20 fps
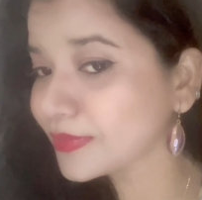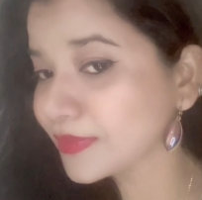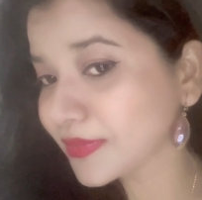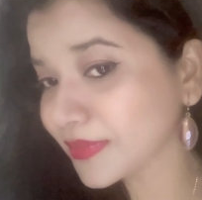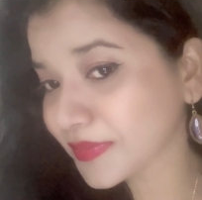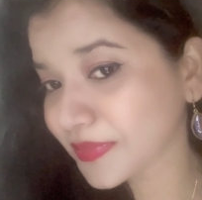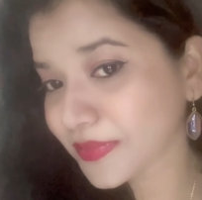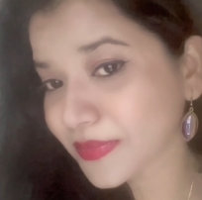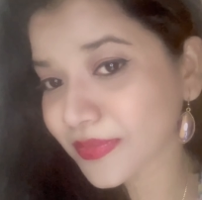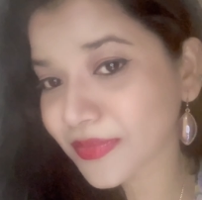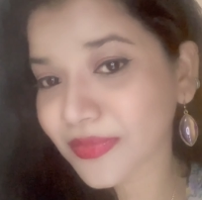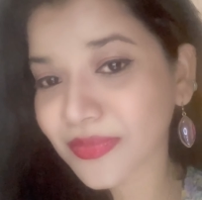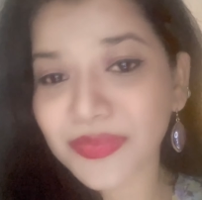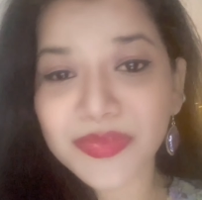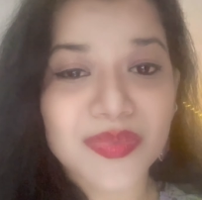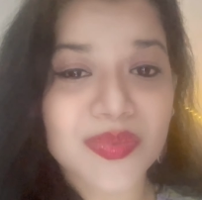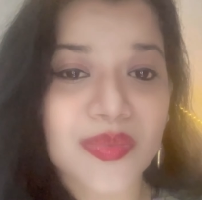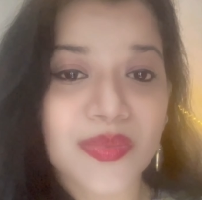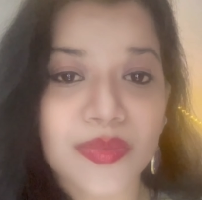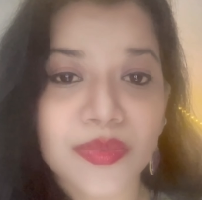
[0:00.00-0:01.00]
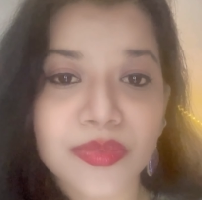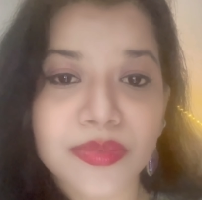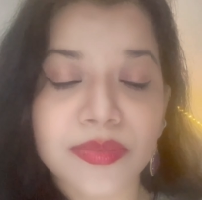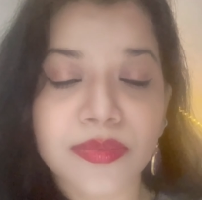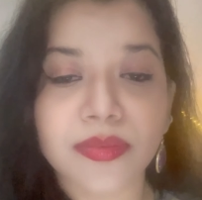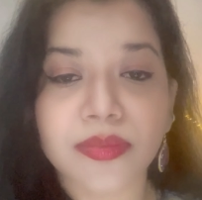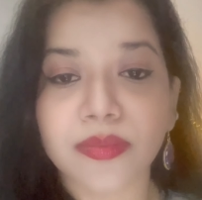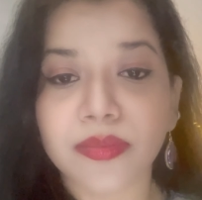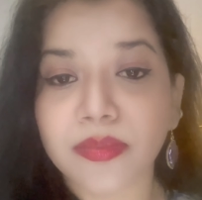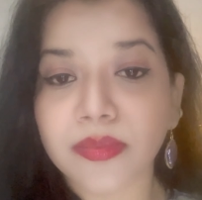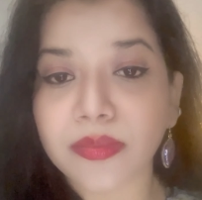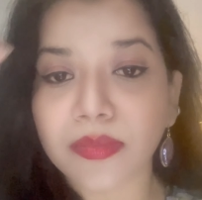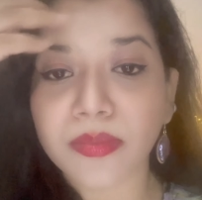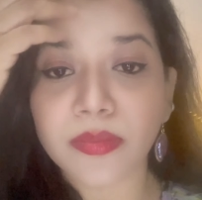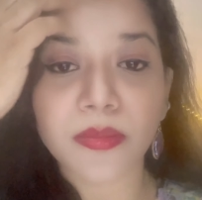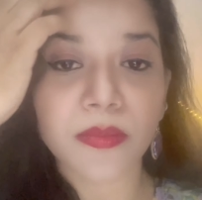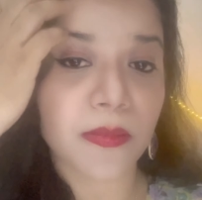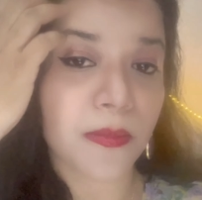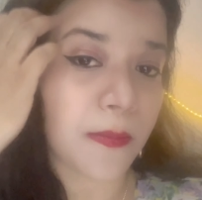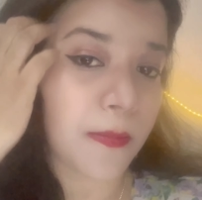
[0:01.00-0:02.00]
Hello guys, welcome to
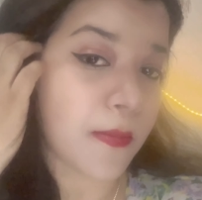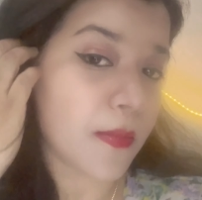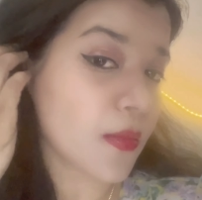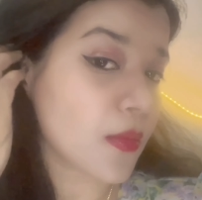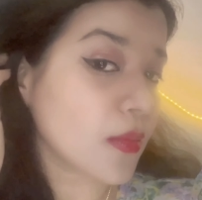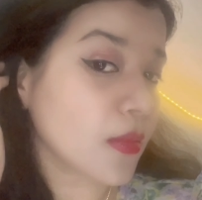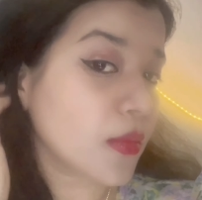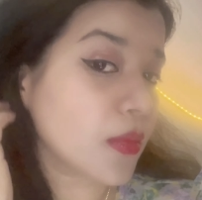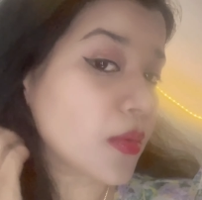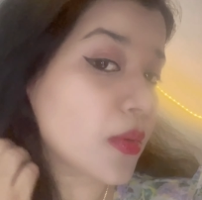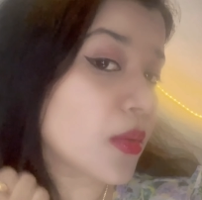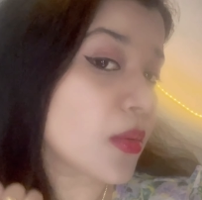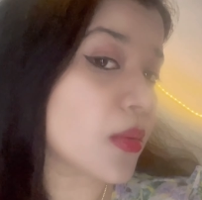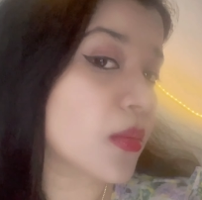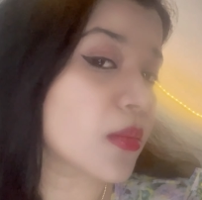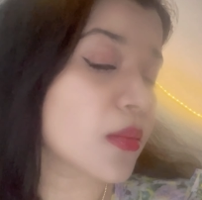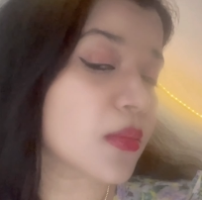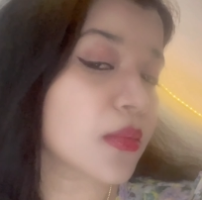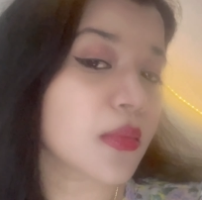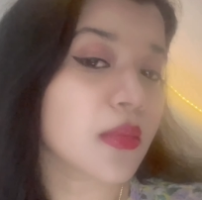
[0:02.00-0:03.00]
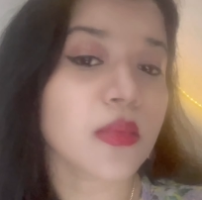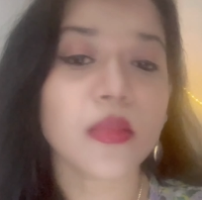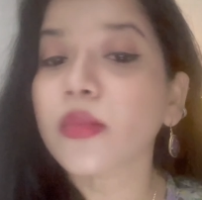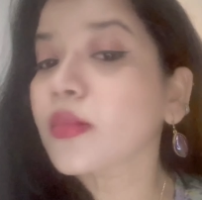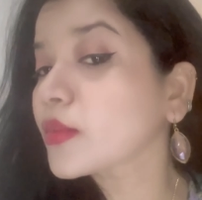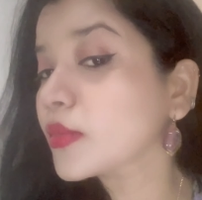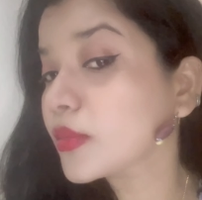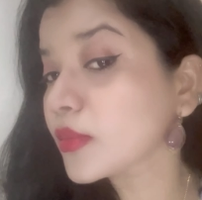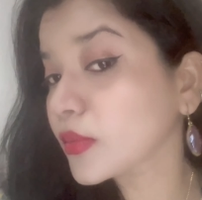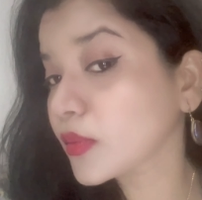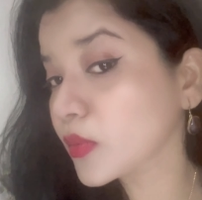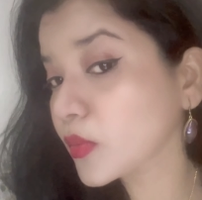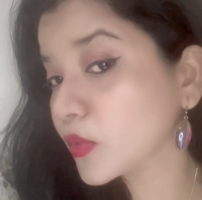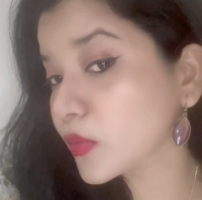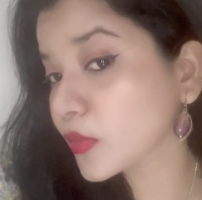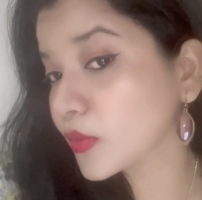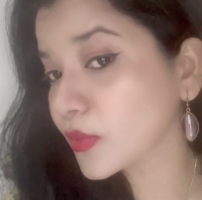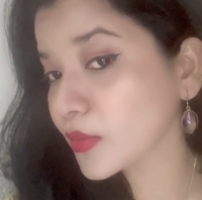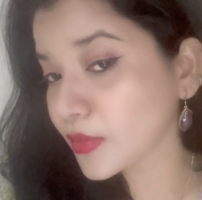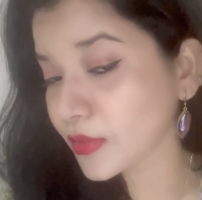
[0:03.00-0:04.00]
Nittygrittygloww. So
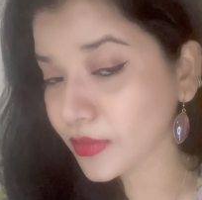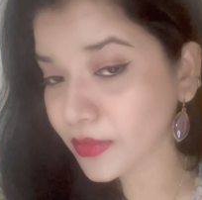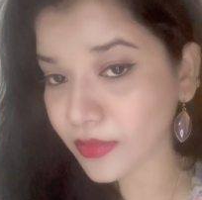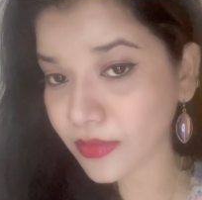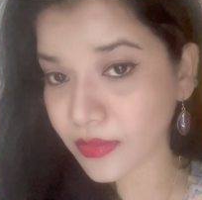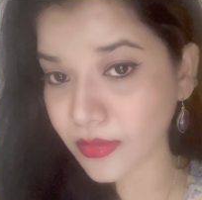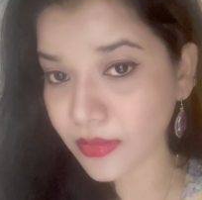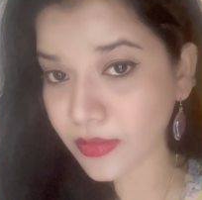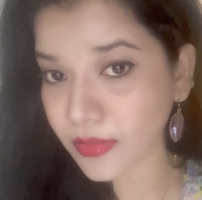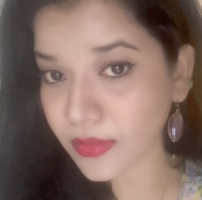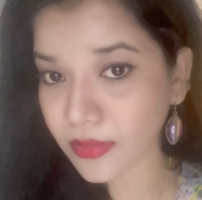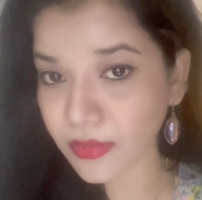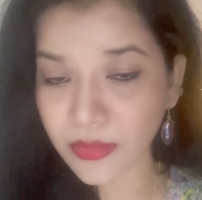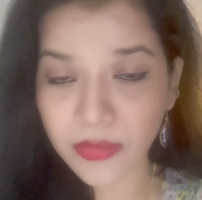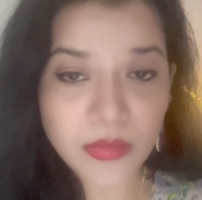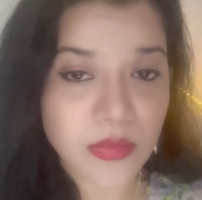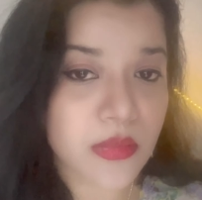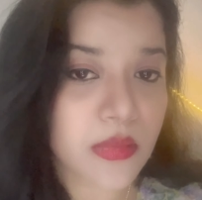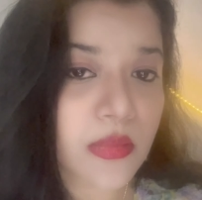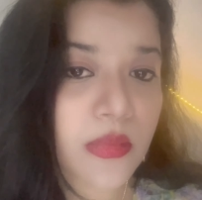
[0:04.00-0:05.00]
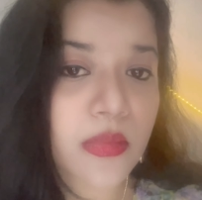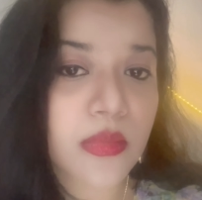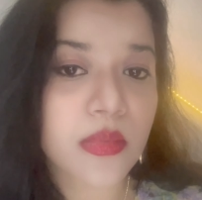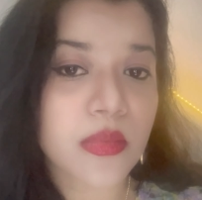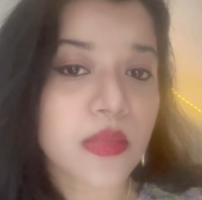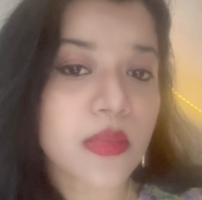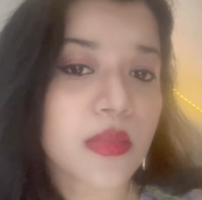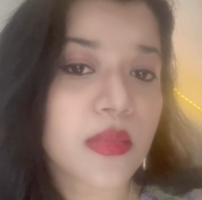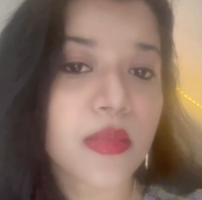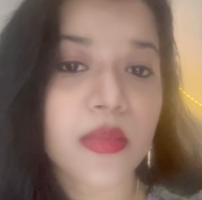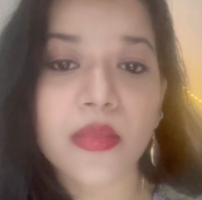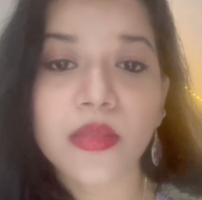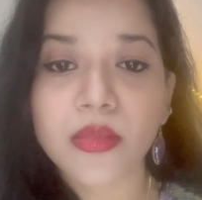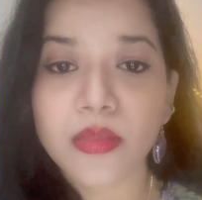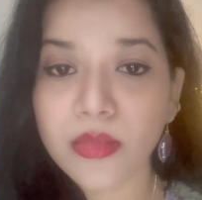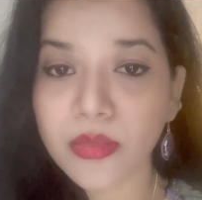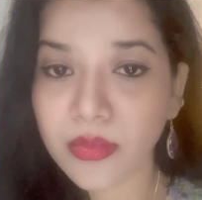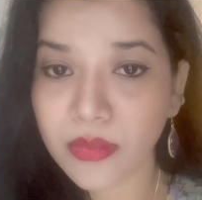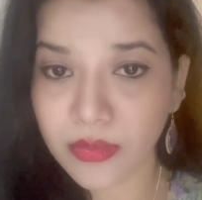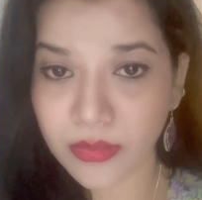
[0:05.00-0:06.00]
we are today going to get this
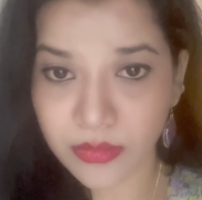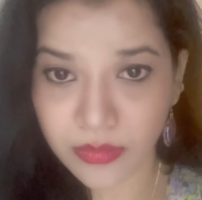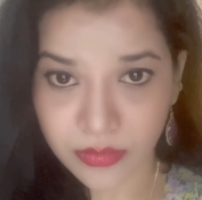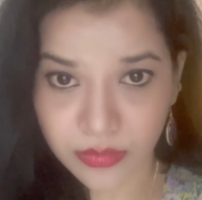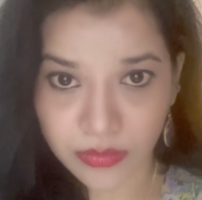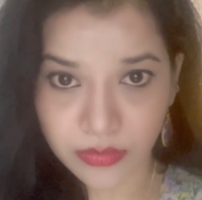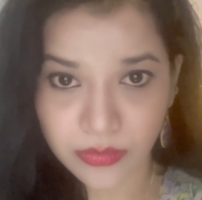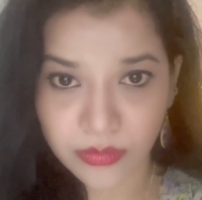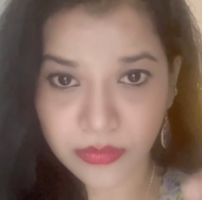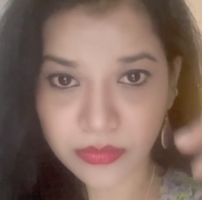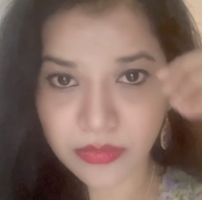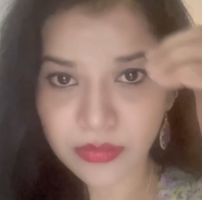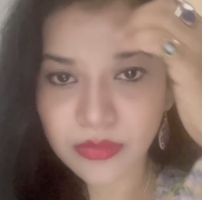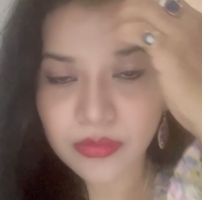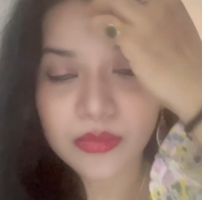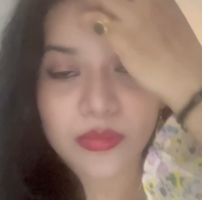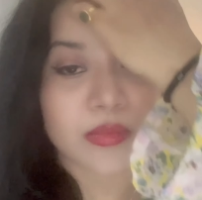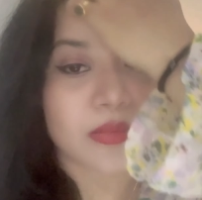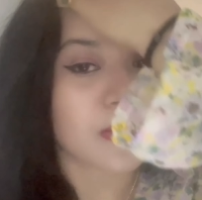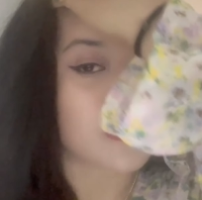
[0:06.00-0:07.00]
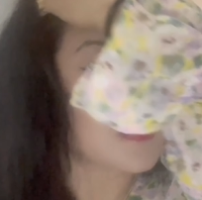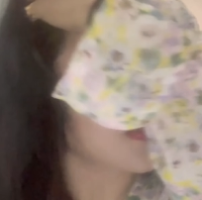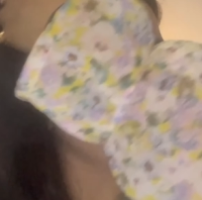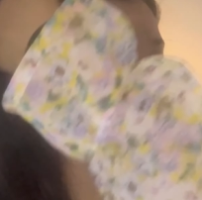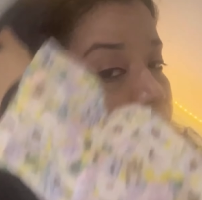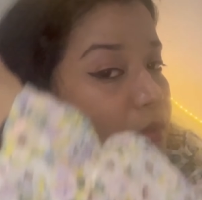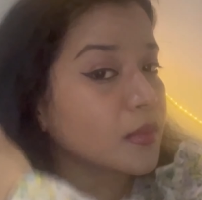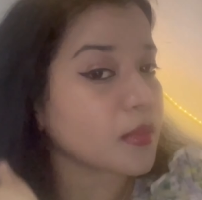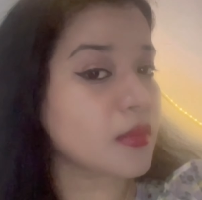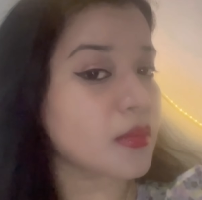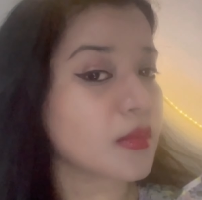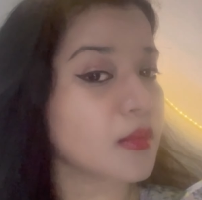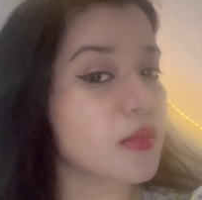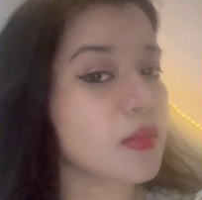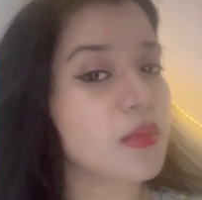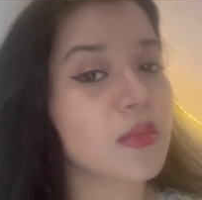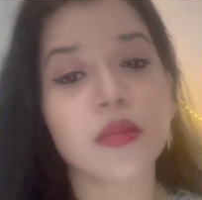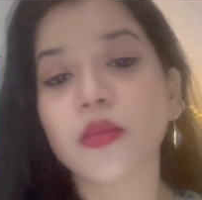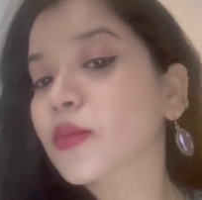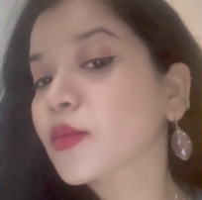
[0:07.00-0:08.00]
look. So this
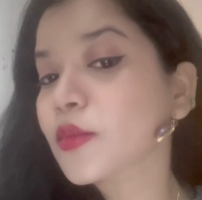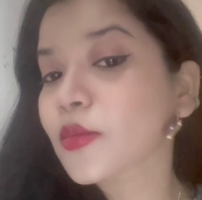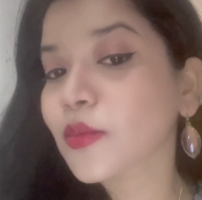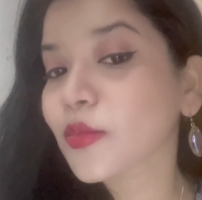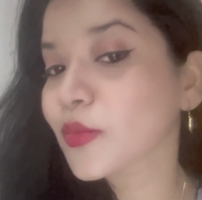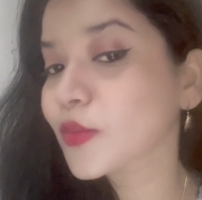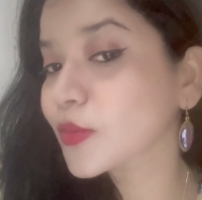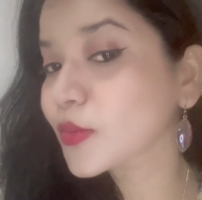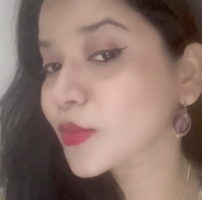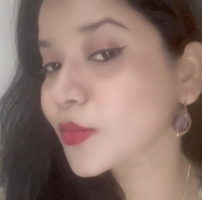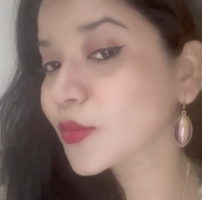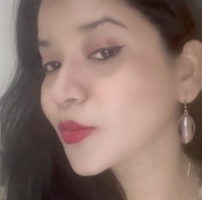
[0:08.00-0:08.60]
makeup looks so